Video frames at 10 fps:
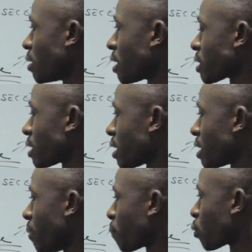as
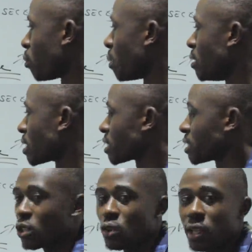probably a
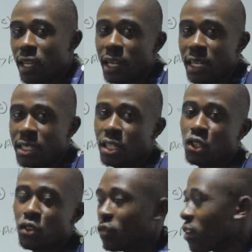serial killer in
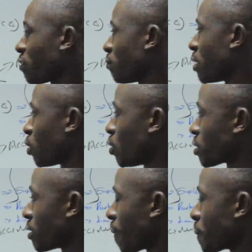section 5,
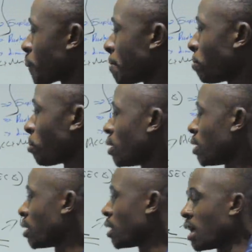because
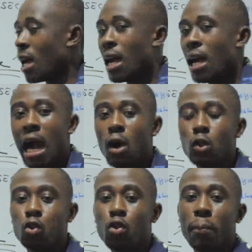how
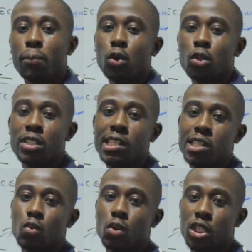to approach
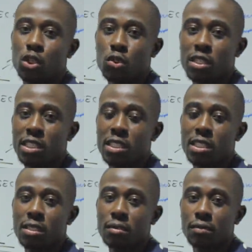these questions
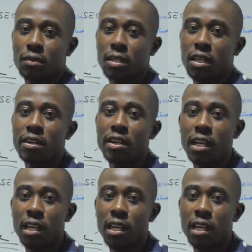really